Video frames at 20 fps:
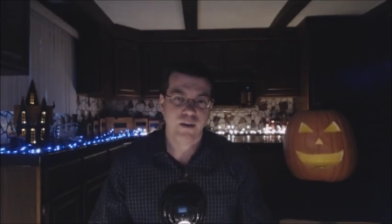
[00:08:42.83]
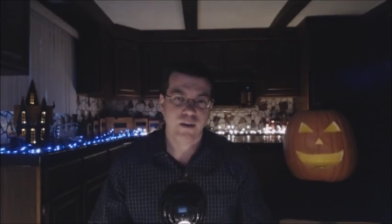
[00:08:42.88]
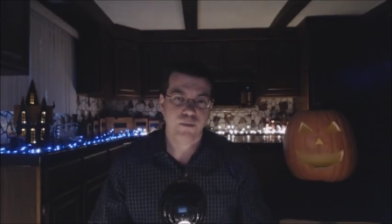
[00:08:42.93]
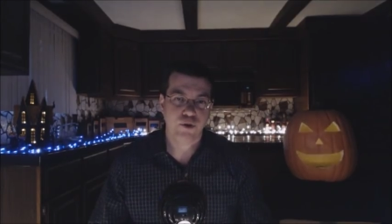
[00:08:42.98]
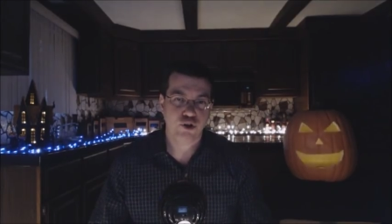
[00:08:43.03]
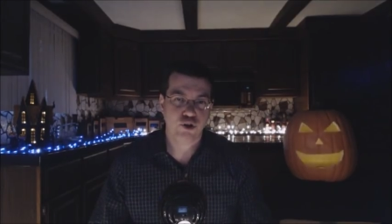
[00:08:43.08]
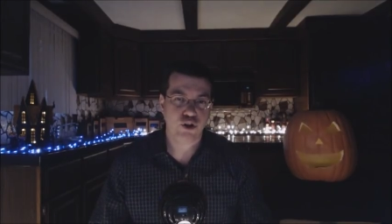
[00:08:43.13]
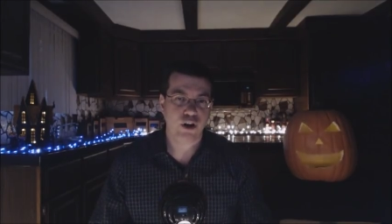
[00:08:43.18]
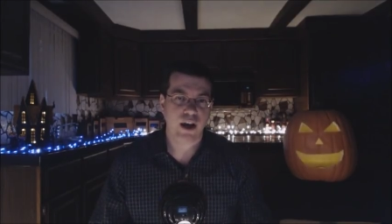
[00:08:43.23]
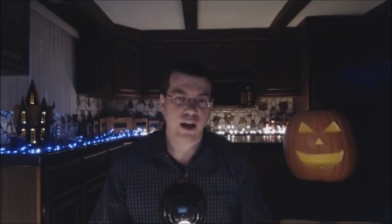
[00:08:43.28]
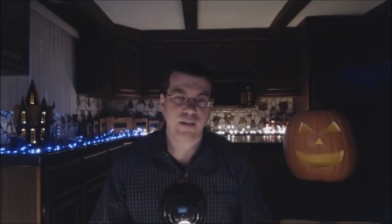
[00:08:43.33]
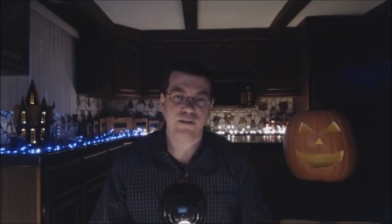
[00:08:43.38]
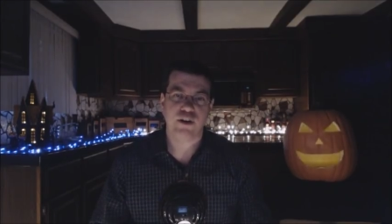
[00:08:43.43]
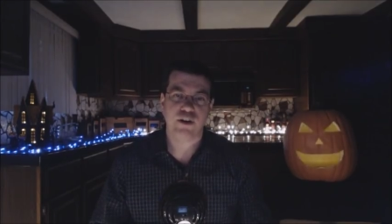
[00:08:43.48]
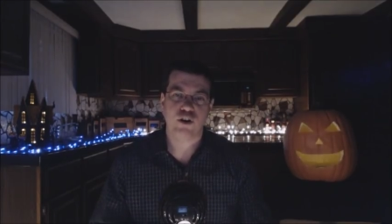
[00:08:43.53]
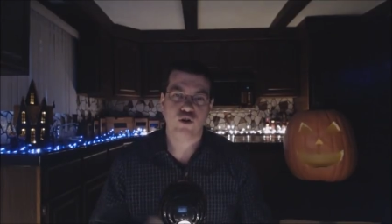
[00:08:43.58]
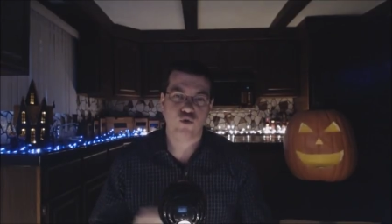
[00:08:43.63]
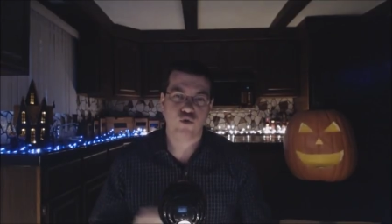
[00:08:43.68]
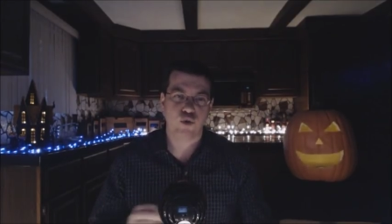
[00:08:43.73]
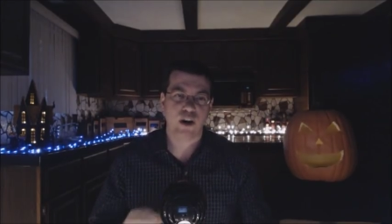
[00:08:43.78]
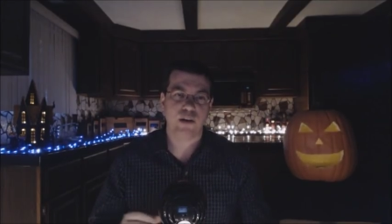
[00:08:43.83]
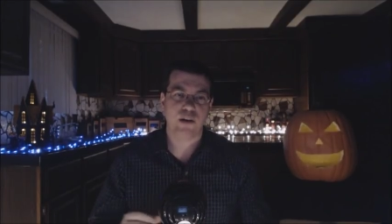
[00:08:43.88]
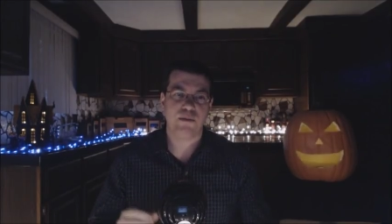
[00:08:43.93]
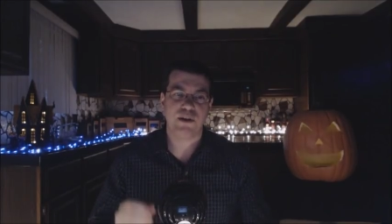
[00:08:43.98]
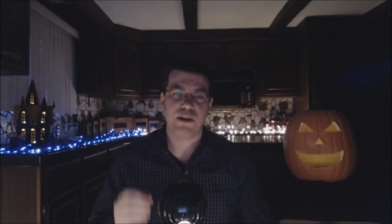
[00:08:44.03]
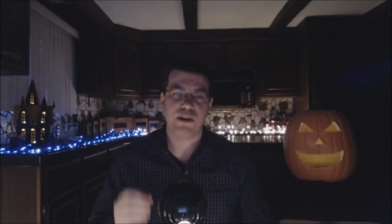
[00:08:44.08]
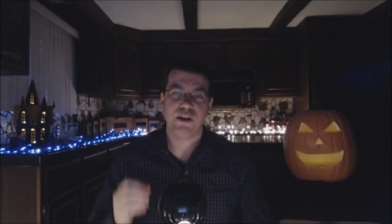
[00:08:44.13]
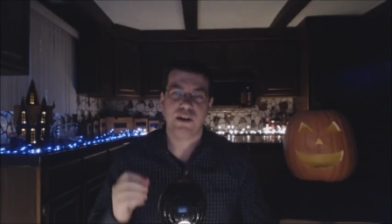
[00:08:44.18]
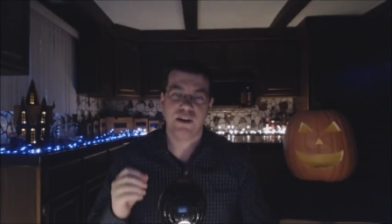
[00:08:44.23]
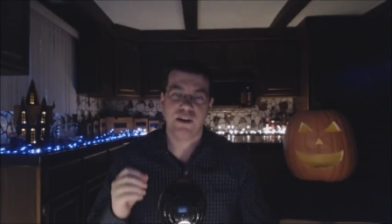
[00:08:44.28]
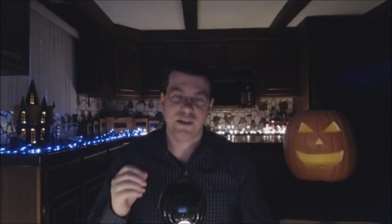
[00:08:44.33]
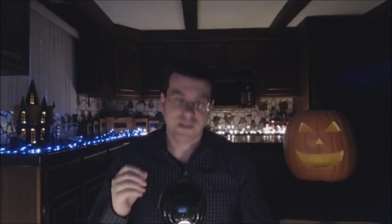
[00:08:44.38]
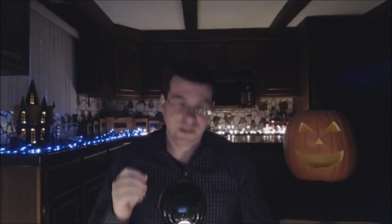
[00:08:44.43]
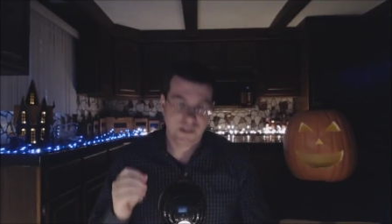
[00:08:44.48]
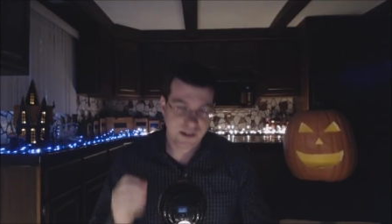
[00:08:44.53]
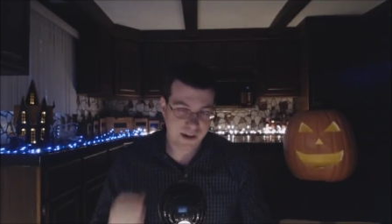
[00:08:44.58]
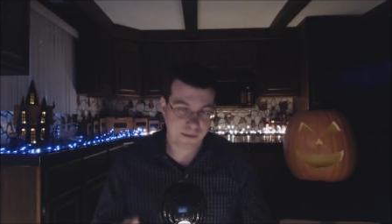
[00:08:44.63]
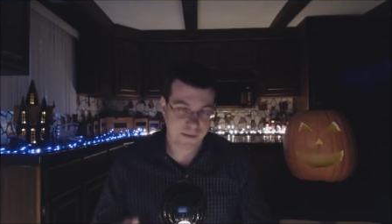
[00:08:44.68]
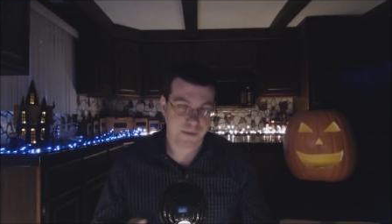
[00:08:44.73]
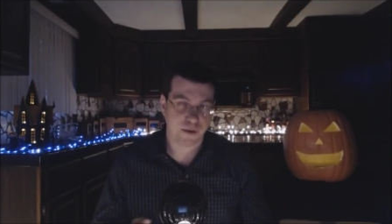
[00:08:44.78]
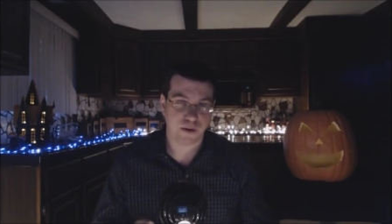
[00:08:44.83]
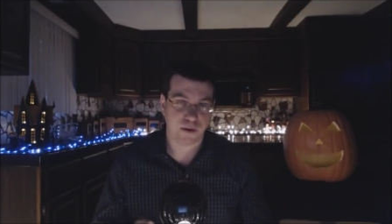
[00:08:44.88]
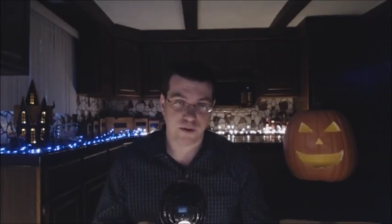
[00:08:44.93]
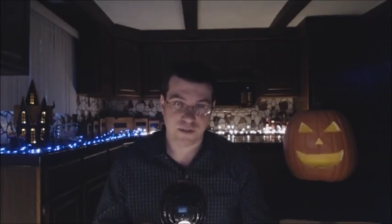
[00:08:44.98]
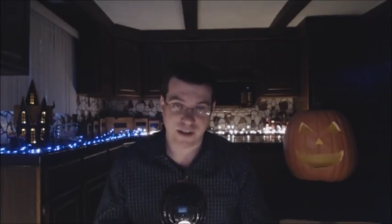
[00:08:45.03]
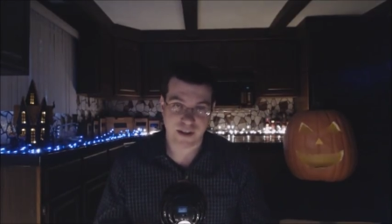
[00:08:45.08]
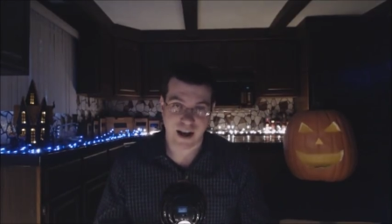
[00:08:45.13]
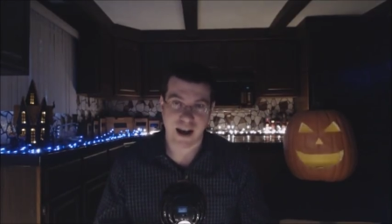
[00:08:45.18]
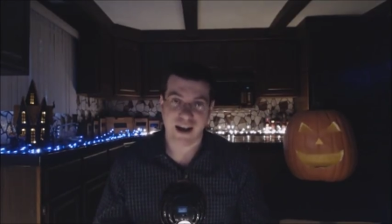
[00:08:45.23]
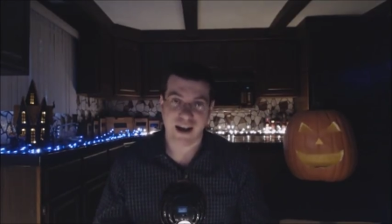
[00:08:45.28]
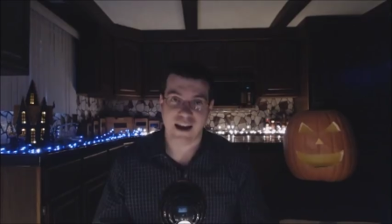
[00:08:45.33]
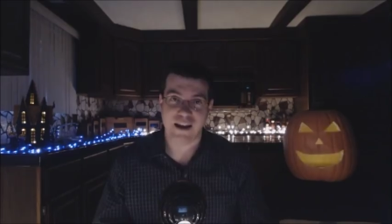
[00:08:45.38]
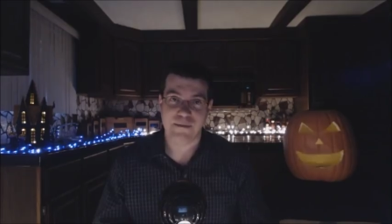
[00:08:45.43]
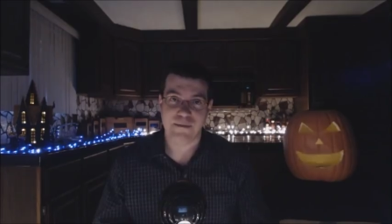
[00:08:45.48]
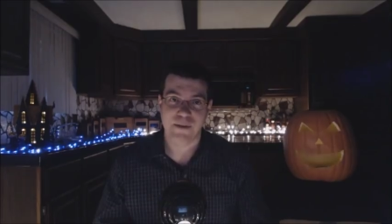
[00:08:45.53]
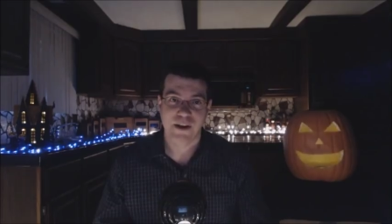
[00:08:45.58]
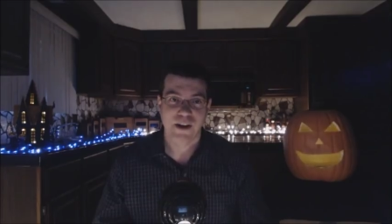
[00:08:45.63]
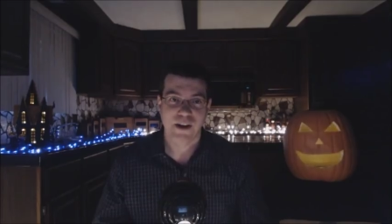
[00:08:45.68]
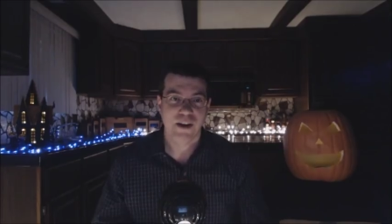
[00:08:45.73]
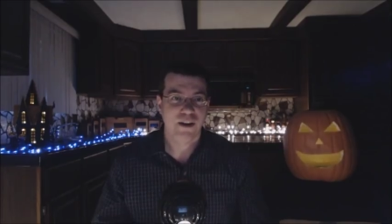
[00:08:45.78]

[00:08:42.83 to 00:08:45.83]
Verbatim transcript: we should have an incredibly difficult time